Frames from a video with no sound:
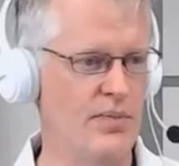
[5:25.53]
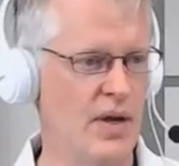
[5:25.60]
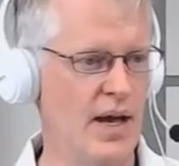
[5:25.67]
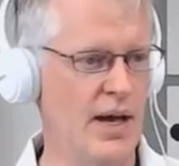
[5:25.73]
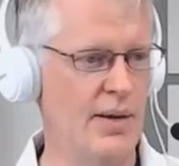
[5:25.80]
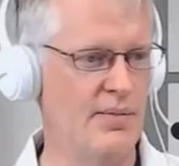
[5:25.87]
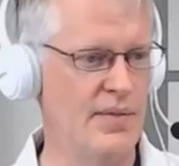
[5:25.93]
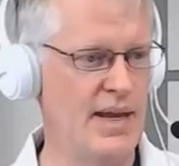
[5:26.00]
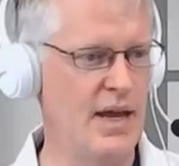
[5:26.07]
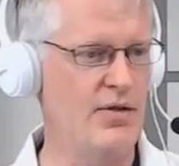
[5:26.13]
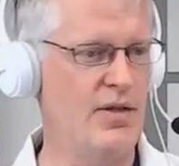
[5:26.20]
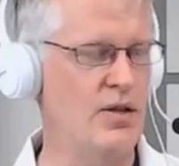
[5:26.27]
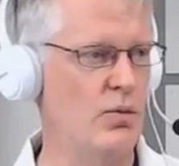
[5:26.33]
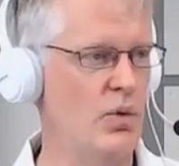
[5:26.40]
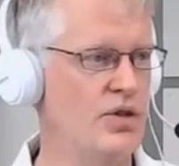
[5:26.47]
now
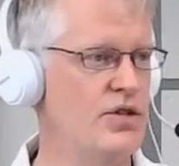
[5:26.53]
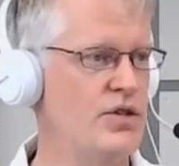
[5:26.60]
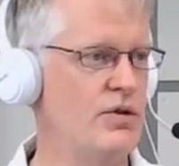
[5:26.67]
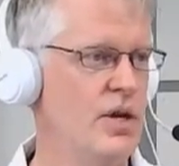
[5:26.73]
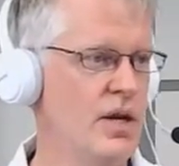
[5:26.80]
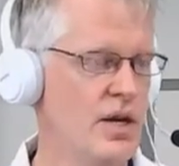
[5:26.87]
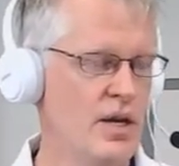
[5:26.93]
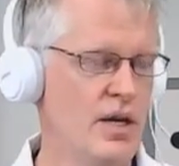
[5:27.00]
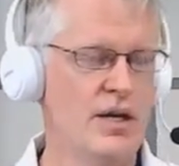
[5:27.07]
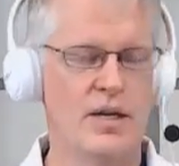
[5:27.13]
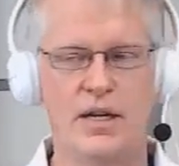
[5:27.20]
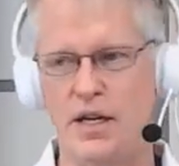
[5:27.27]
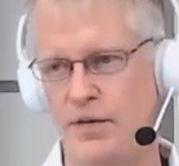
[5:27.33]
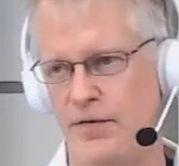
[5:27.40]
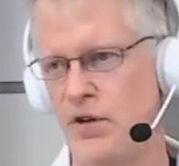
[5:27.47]
that
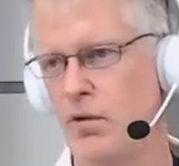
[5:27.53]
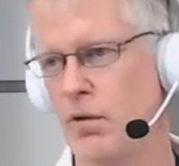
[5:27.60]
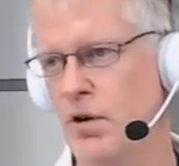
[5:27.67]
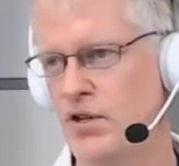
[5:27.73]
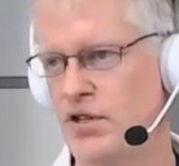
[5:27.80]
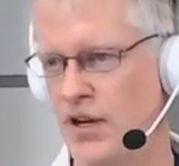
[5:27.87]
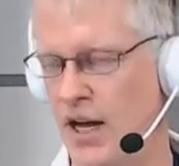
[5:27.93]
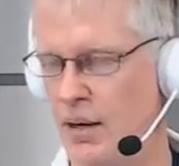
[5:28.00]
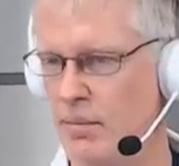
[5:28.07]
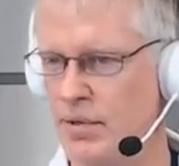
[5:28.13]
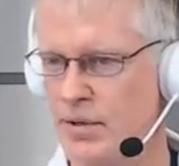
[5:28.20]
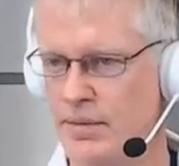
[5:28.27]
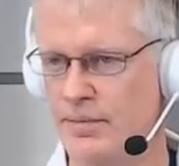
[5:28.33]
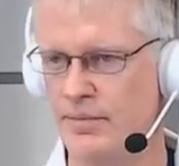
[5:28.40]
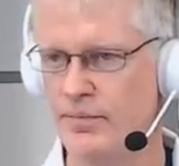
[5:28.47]
if you are a sub,
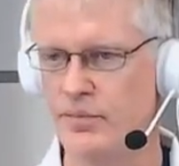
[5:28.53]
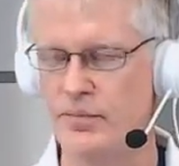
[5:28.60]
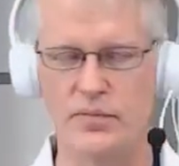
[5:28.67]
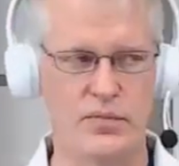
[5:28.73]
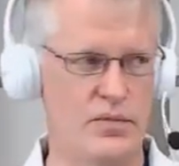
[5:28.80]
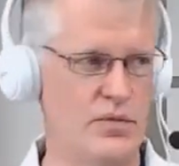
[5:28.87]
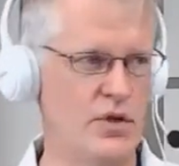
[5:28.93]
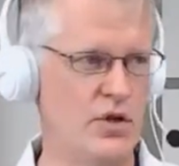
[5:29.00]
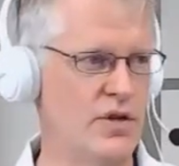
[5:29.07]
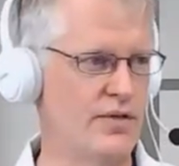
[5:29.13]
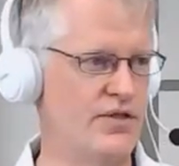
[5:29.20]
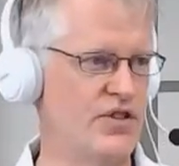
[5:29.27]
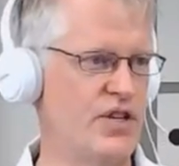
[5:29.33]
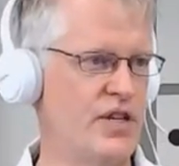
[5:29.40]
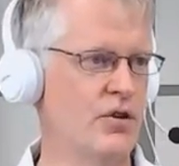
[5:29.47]
you
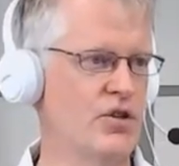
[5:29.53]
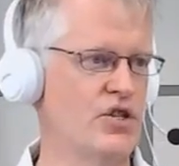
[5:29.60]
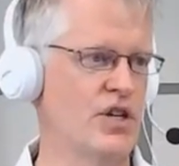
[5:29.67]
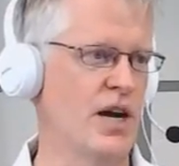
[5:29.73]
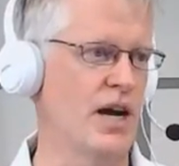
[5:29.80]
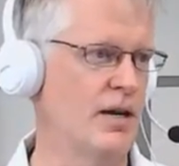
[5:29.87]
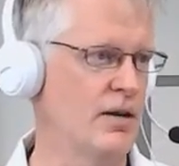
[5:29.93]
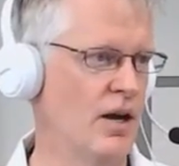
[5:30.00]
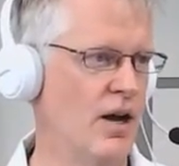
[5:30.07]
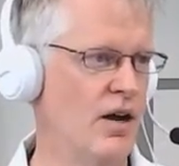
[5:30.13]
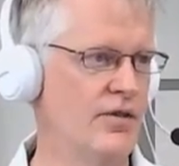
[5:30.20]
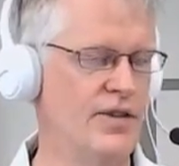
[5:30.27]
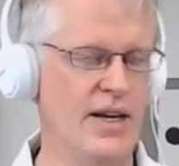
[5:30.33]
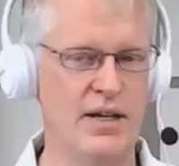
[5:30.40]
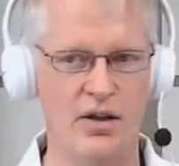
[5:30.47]
can single shot
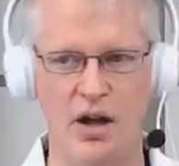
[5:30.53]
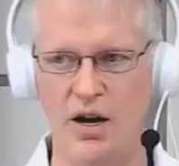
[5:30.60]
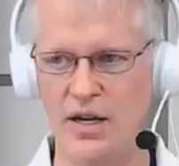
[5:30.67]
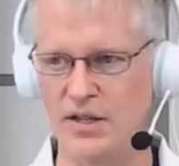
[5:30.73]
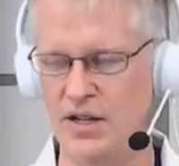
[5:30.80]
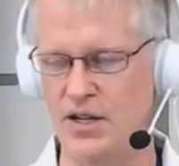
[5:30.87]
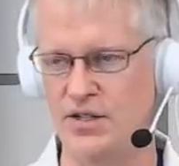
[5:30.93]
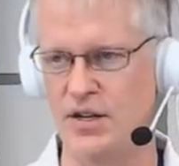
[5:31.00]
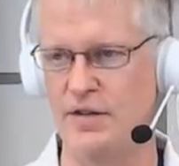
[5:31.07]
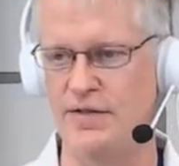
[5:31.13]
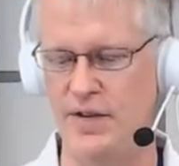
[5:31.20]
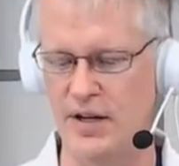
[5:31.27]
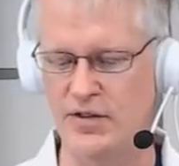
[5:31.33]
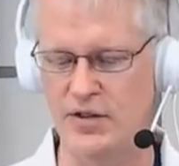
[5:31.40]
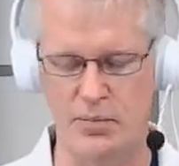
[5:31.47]
all day long. It doesn't
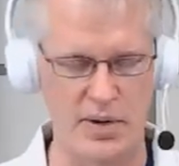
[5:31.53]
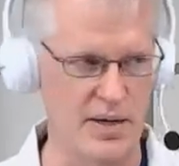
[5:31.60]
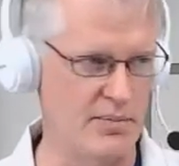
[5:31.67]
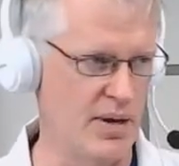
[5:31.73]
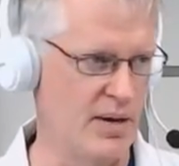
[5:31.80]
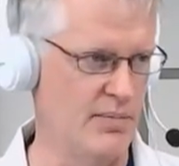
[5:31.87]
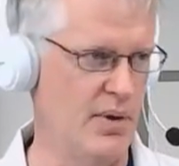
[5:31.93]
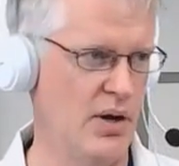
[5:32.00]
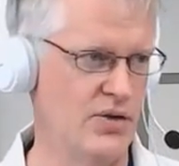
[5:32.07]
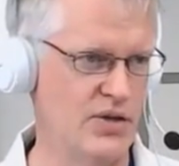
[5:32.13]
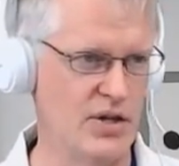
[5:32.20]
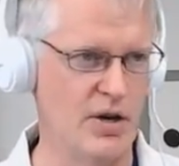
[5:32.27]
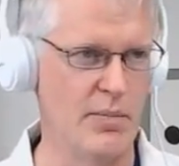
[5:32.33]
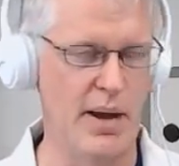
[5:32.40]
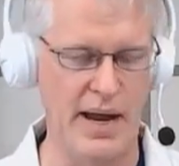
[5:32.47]
affect the ping pong balls
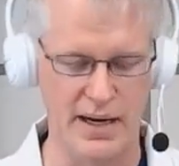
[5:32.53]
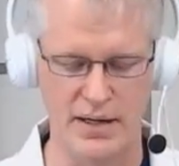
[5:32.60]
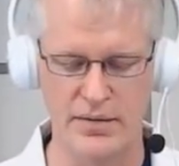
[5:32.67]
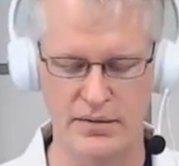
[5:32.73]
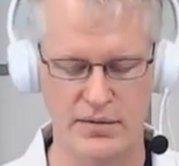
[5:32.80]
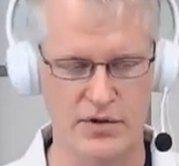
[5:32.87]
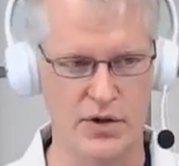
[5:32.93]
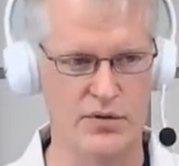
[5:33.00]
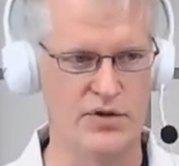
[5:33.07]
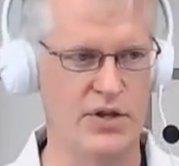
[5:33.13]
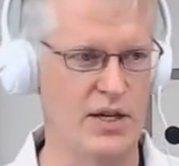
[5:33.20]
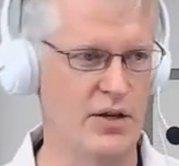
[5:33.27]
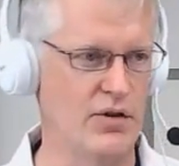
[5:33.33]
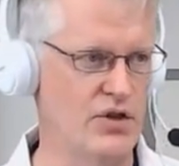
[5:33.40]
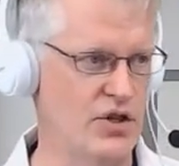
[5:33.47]
in your bank. So
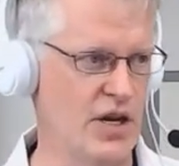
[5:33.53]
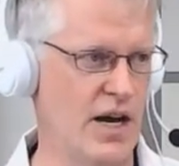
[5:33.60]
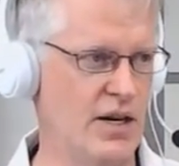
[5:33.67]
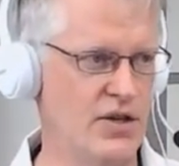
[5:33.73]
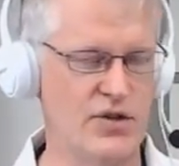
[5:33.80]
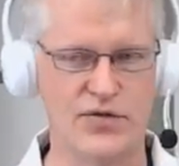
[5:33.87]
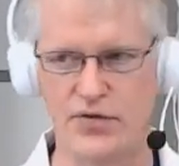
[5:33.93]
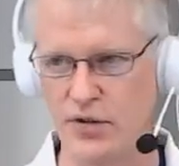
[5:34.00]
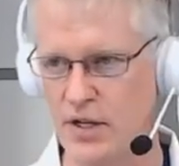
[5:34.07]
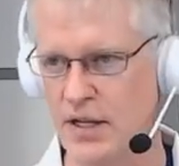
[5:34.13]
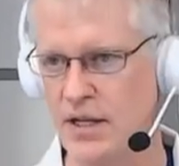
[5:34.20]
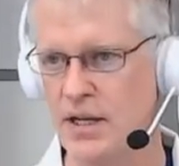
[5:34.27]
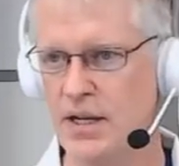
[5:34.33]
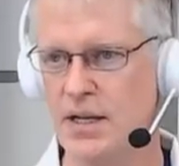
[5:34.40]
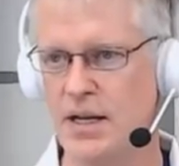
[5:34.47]
single shot is
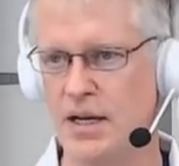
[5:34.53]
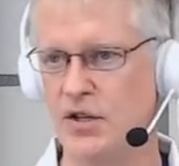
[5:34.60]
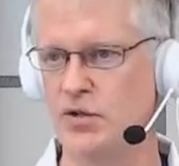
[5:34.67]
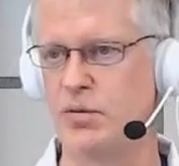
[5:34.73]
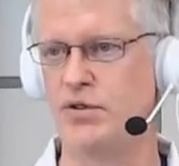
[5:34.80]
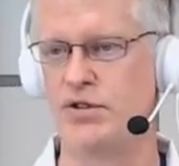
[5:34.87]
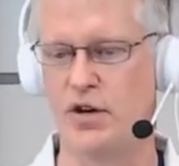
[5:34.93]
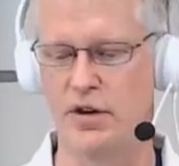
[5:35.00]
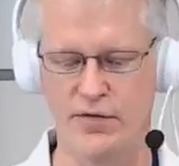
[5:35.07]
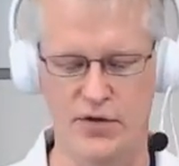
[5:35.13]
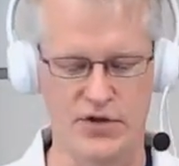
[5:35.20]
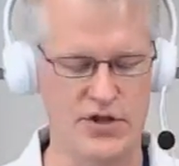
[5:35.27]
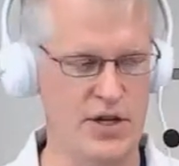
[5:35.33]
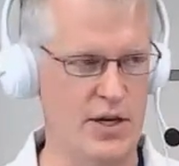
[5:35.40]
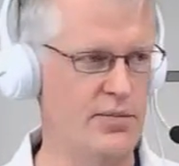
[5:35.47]
free. It is reserved for
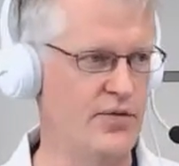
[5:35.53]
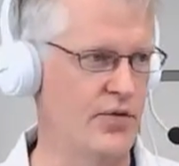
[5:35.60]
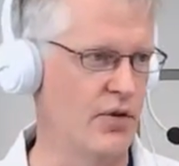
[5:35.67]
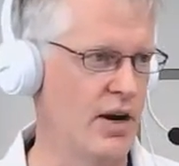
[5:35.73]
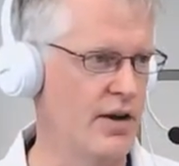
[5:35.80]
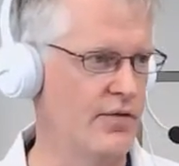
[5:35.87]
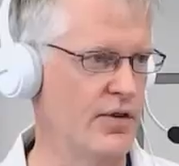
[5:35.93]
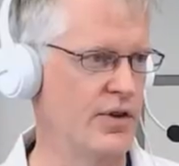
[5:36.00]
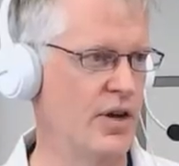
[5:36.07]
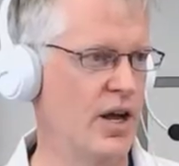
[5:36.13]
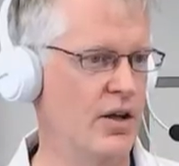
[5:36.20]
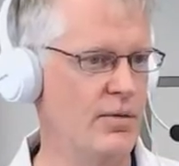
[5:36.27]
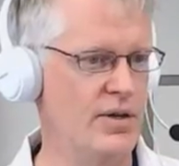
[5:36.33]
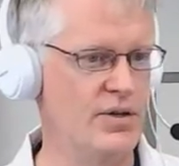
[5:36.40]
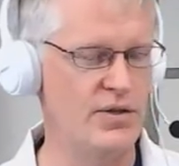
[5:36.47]
subs forever and
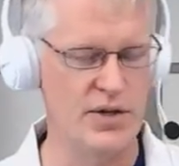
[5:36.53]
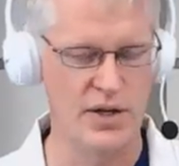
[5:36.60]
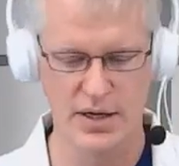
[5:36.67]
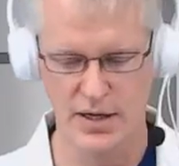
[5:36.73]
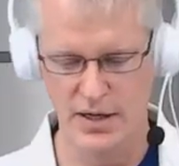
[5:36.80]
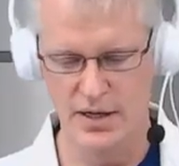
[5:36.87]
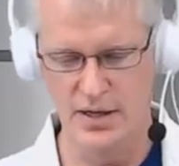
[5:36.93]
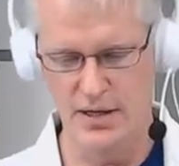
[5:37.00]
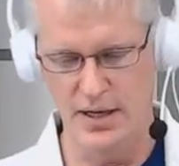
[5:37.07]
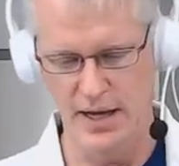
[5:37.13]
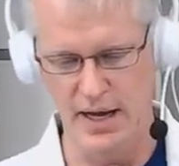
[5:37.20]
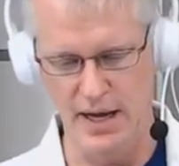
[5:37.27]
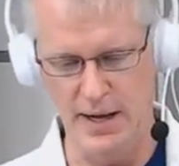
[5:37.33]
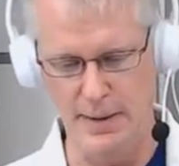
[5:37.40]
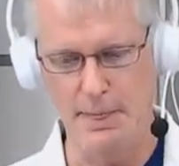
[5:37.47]
always.
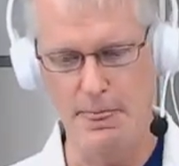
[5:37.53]
And